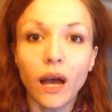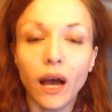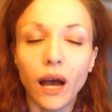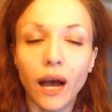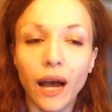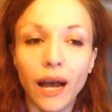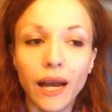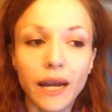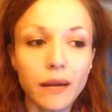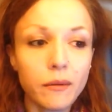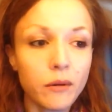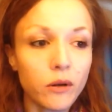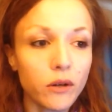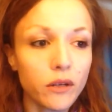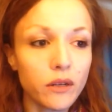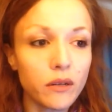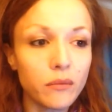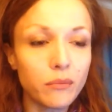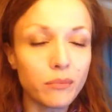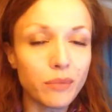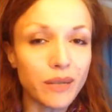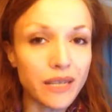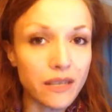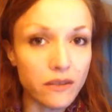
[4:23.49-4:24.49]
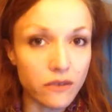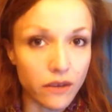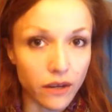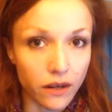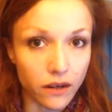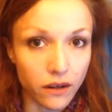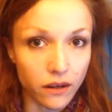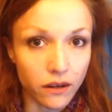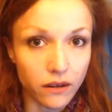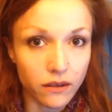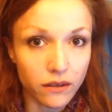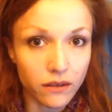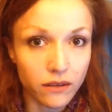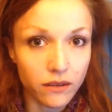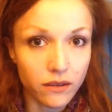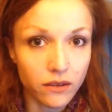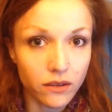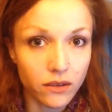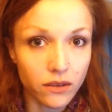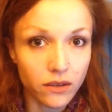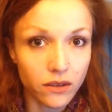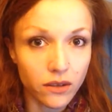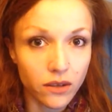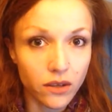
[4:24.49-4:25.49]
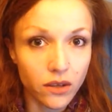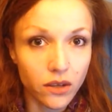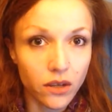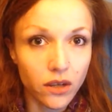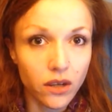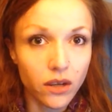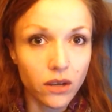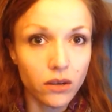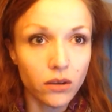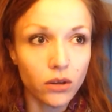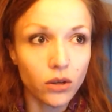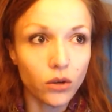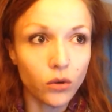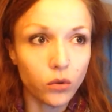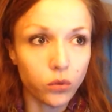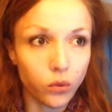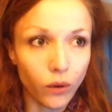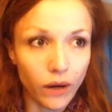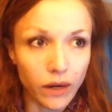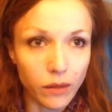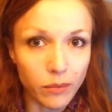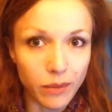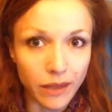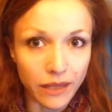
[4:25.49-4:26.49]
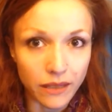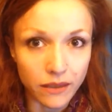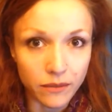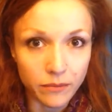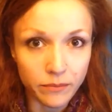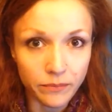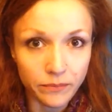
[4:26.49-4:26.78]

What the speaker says: I am going to be there quite a bit.